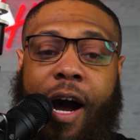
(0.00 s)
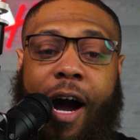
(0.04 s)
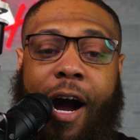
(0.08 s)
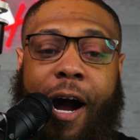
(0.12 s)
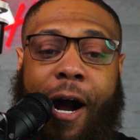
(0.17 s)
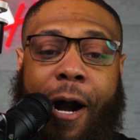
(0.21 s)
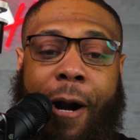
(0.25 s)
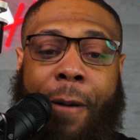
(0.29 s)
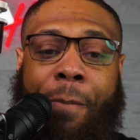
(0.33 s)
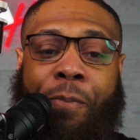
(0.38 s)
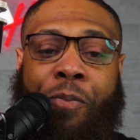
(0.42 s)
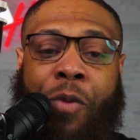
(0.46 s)

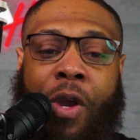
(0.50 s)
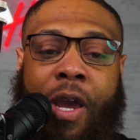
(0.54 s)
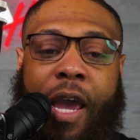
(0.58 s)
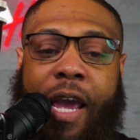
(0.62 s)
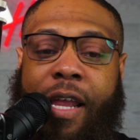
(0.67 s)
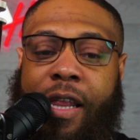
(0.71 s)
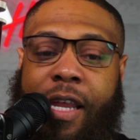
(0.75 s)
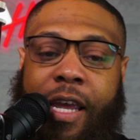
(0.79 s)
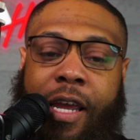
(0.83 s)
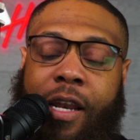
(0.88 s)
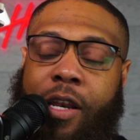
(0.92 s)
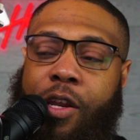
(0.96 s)
Um,
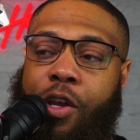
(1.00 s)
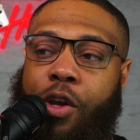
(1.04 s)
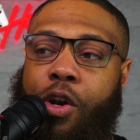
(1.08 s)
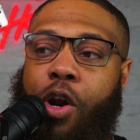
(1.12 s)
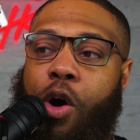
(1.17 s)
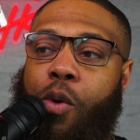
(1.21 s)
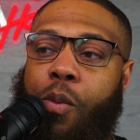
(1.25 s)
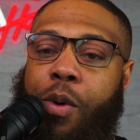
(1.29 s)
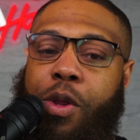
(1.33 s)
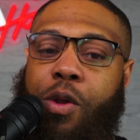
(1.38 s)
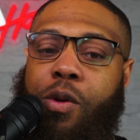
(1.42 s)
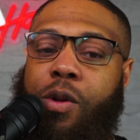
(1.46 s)
and then, you
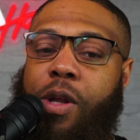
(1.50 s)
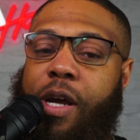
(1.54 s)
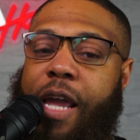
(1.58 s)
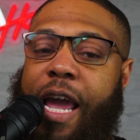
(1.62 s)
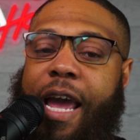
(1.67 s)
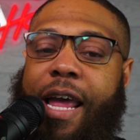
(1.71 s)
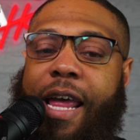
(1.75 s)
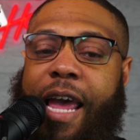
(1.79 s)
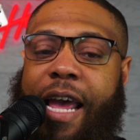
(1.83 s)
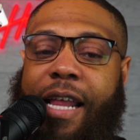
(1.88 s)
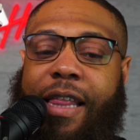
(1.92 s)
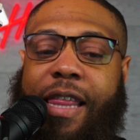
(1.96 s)
know, when you look
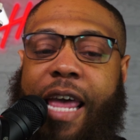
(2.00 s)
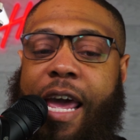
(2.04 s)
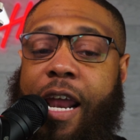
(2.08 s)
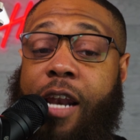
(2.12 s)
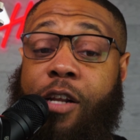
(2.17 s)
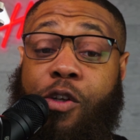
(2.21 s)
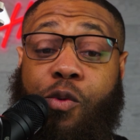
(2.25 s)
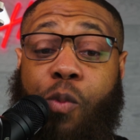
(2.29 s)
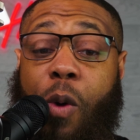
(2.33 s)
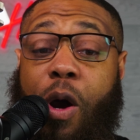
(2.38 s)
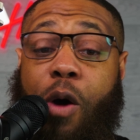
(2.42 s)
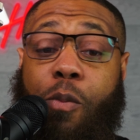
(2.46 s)
at, at
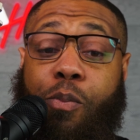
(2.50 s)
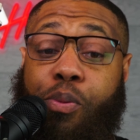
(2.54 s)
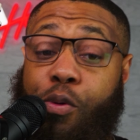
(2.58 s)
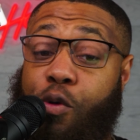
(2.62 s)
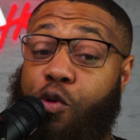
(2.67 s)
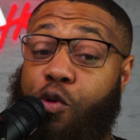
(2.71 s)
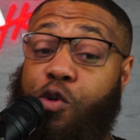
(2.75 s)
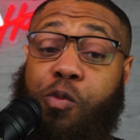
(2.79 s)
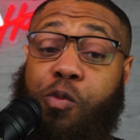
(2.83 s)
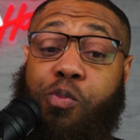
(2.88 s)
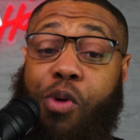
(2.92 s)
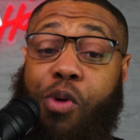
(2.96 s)
that as well,
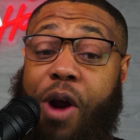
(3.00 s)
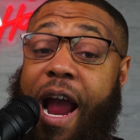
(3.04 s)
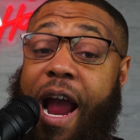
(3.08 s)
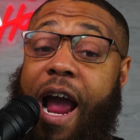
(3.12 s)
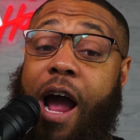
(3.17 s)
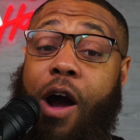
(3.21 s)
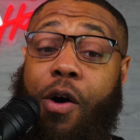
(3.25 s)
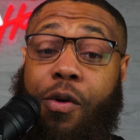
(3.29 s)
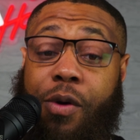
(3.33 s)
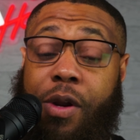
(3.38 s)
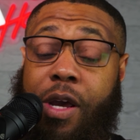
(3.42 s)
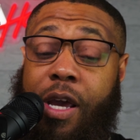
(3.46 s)
Bruce
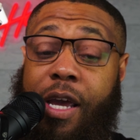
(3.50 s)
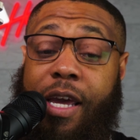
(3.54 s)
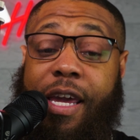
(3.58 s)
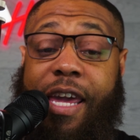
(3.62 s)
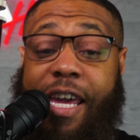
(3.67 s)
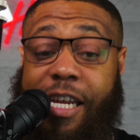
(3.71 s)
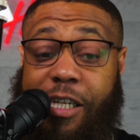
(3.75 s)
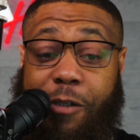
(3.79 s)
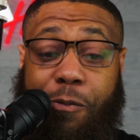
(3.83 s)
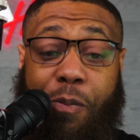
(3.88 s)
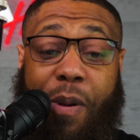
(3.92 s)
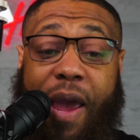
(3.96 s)
Brown
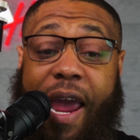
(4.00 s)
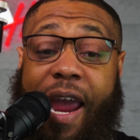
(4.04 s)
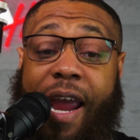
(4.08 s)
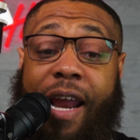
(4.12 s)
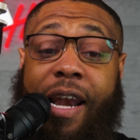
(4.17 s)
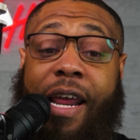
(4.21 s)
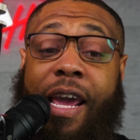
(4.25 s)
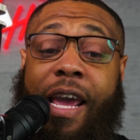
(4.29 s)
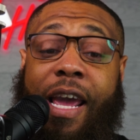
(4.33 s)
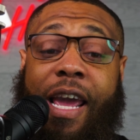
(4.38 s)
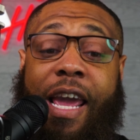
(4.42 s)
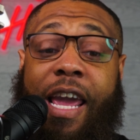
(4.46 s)
gets
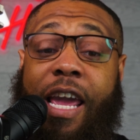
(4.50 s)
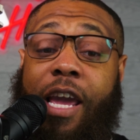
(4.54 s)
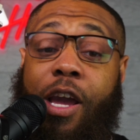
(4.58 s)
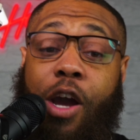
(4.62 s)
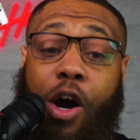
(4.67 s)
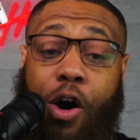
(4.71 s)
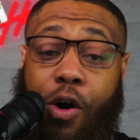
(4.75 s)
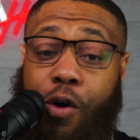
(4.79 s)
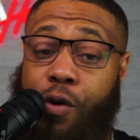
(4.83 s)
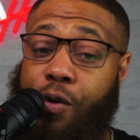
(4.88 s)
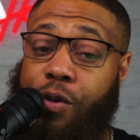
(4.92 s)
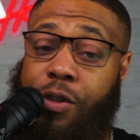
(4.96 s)
paid. He
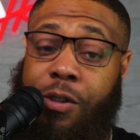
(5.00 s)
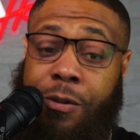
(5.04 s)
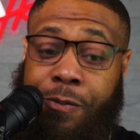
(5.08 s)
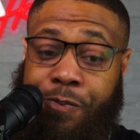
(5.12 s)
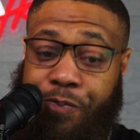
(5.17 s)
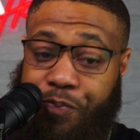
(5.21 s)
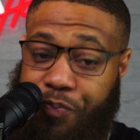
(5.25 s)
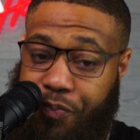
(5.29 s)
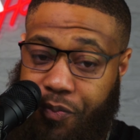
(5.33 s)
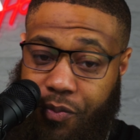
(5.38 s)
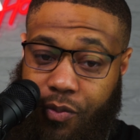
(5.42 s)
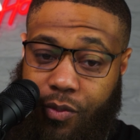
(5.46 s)
goes
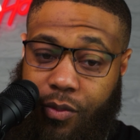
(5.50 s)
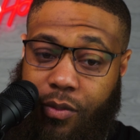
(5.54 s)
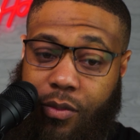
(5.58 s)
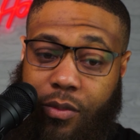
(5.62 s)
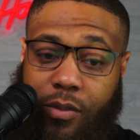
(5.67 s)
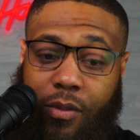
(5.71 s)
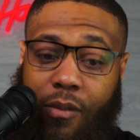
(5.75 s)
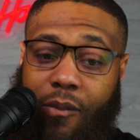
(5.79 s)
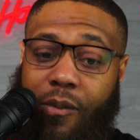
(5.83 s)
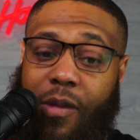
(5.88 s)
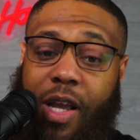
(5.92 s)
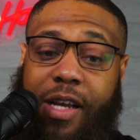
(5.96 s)

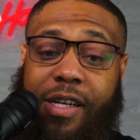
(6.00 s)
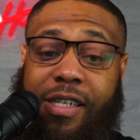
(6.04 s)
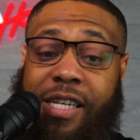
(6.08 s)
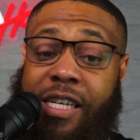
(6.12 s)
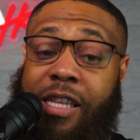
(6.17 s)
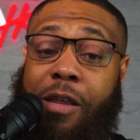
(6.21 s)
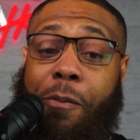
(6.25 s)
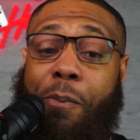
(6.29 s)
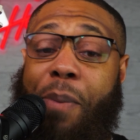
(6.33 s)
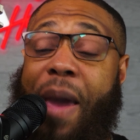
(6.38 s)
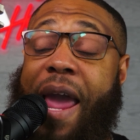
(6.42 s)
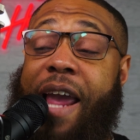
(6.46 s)
to
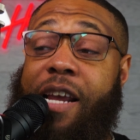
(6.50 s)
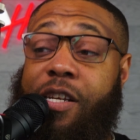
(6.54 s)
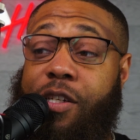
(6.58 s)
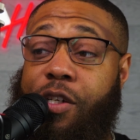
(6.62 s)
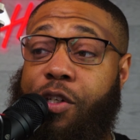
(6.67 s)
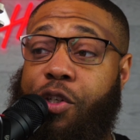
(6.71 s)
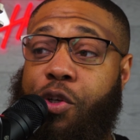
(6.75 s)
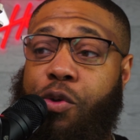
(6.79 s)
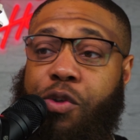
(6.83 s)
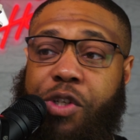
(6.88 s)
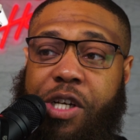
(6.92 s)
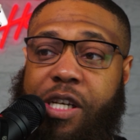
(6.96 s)
the
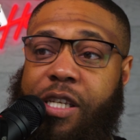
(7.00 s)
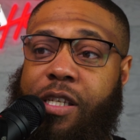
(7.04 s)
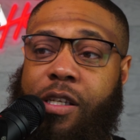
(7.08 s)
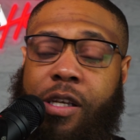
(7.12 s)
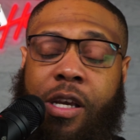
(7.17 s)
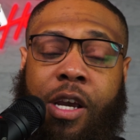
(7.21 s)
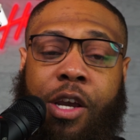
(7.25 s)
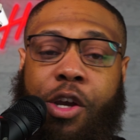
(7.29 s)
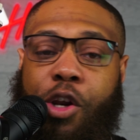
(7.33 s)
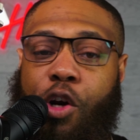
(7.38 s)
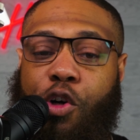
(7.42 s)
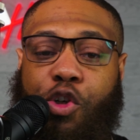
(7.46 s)
Pacers, who just,
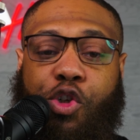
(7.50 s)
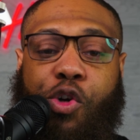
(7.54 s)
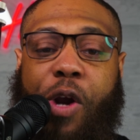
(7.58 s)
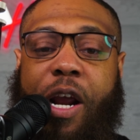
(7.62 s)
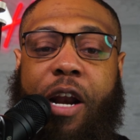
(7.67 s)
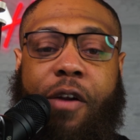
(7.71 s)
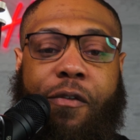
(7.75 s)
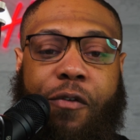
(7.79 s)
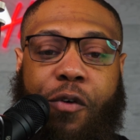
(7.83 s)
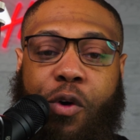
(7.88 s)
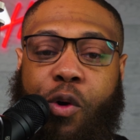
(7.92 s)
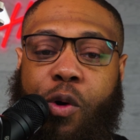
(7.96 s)
you know,
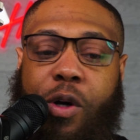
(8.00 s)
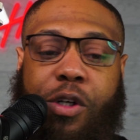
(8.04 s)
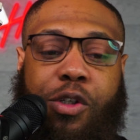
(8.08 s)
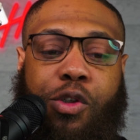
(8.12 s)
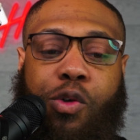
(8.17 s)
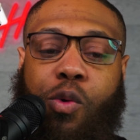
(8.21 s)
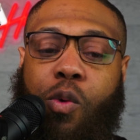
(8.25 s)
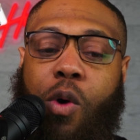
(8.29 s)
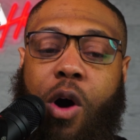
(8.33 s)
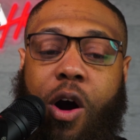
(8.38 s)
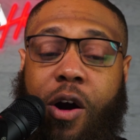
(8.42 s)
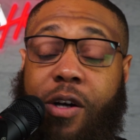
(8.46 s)
traded for Chris
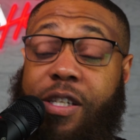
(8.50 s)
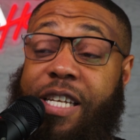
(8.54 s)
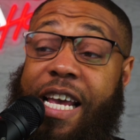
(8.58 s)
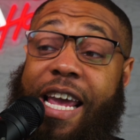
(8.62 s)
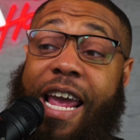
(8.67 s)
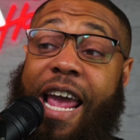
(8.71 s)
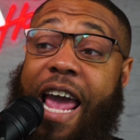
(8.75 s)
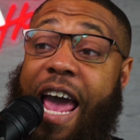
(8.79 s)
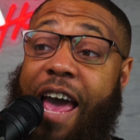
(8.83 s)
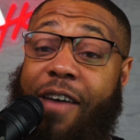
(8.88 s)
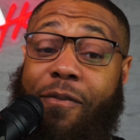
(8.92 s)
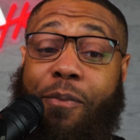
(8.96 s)

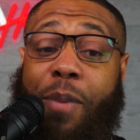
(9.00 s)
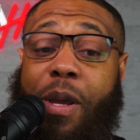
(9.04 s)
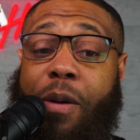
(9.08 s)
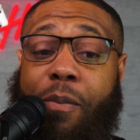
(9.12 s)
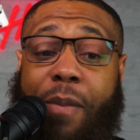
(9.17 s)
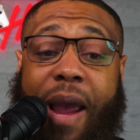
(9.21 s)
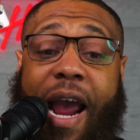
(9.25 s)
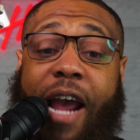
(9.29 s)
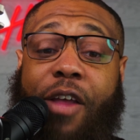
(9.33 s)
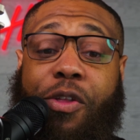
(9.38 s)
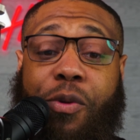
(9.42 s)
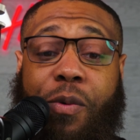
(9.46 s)
Duarte, have been
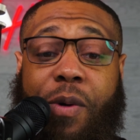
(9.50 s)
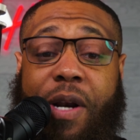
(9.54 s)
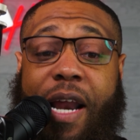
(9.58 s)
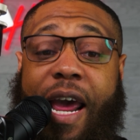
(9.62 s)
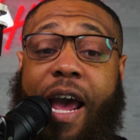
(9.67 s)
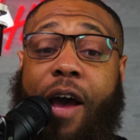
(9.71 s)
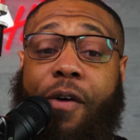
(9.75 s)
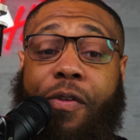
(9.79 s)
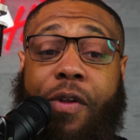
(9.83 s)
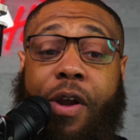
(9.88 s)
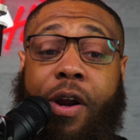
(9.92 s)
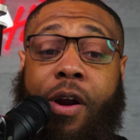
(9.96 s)
Mathurin
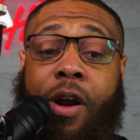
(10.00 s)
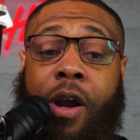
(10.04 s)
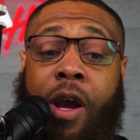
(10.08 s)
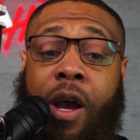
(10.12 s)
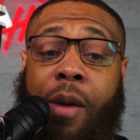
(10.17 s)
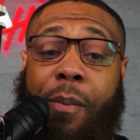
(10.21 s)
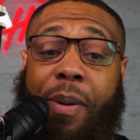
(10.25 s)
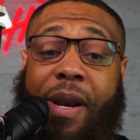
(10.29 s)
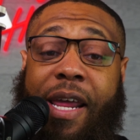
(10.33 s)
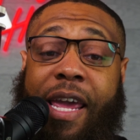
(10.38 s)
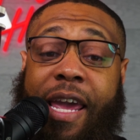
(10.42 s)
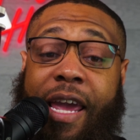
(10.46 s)
down there,
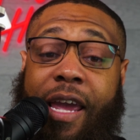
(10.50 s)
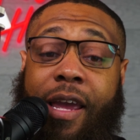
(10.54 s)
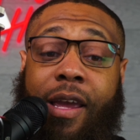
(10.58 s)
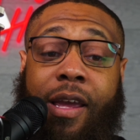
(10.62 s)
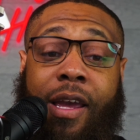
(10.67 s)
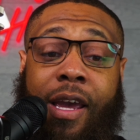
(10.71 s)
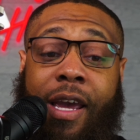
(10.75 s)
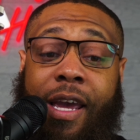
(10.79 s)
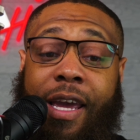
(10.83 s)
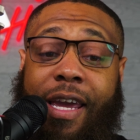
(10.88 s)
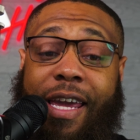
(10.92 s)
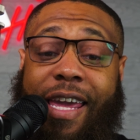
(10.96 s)
but he
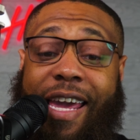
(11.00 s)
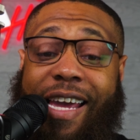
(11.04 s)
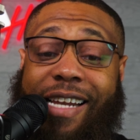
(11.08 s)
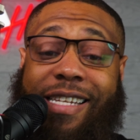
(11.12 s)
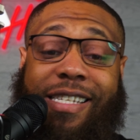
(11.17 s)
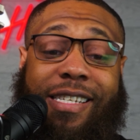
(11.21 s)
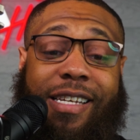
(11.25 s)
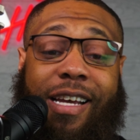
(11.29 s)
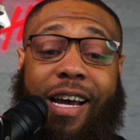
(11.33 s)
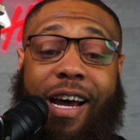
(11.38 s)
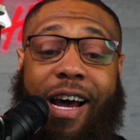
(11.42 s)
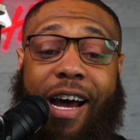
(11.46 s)

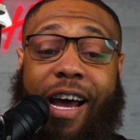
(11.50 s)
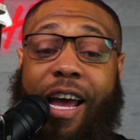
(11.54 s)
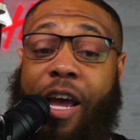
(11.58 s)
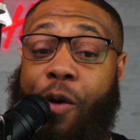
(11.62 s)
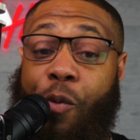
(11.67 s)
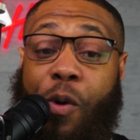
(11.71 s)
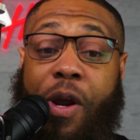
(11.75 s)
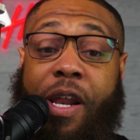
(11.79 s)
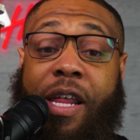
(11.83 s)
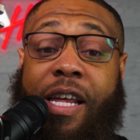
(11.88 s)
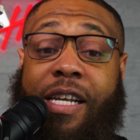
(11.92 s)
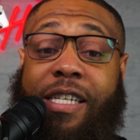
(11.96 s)
gets, uh,
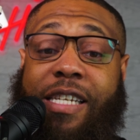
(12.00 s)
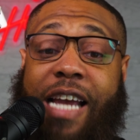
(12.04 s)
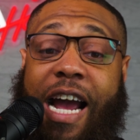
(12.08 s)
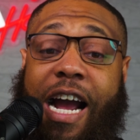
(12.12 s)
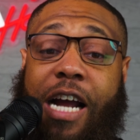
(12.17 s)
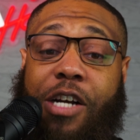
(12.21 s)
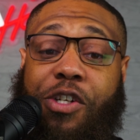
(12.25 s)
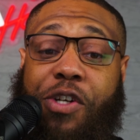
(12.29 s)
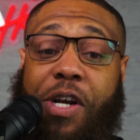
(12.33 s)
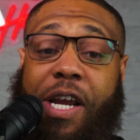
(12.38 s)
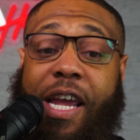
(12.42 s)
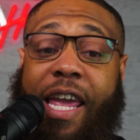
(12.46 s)
with his
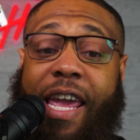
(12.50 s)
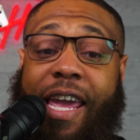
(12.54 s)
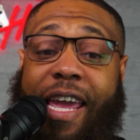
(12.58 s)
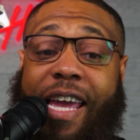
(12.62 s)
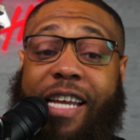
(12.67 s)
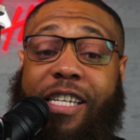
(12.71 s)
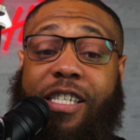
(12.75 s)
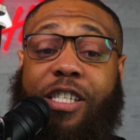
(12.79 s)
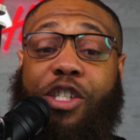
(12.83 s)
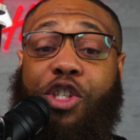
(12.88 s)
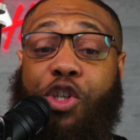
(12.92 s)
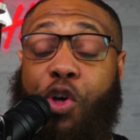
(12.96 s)
contract, he
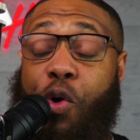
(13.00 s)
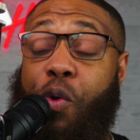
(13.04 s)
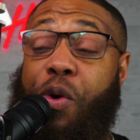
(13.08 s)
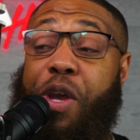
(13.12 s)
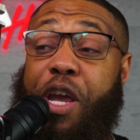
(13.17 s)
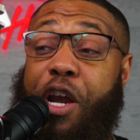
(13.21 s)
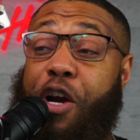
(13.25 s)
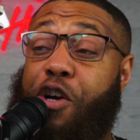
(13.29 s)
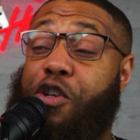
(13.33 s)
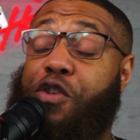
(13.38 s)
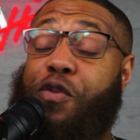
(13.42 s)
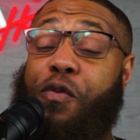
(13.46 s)
gets two
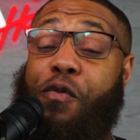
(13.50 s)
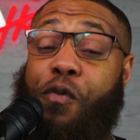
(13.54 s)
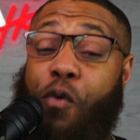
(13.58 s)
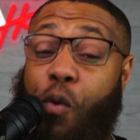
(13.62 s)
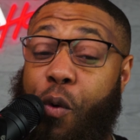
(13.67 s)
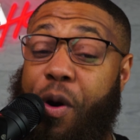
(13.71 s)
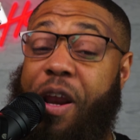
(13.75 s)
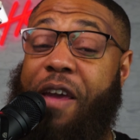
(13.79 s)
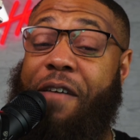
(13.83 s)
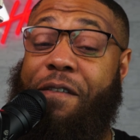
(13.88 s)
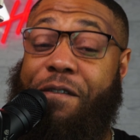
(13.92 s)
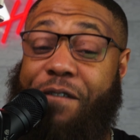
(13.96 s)
years,
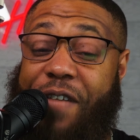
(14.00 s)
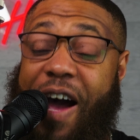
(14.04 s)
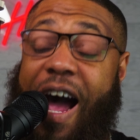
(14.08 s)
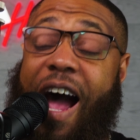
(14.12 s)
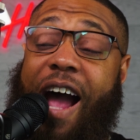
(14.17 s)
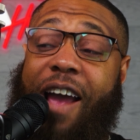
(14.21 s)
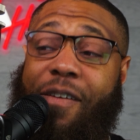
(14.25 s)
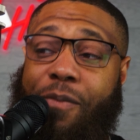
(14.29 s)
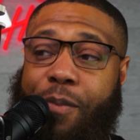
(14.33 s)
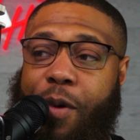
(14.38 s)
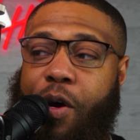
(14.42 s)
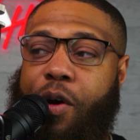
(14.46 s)

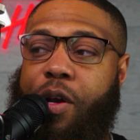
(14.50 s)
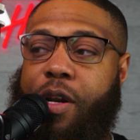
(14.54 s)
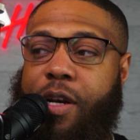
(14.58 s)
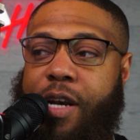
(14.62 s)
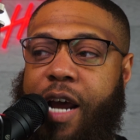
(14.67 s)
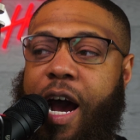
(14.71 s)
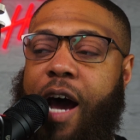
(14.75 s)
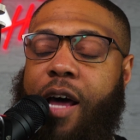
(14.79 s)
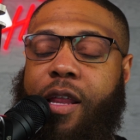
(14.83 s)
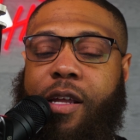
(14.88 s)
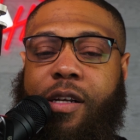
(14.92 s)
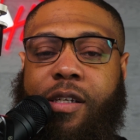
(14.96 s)
forty-five million
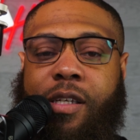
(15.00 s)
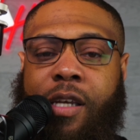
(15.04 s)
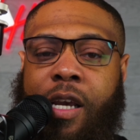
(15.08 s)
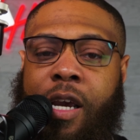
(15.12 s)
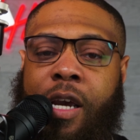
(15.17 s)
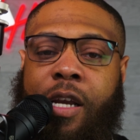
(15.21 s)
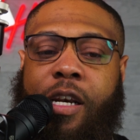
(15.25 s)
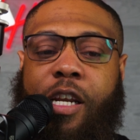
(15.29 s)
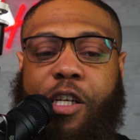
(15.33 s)
dollars.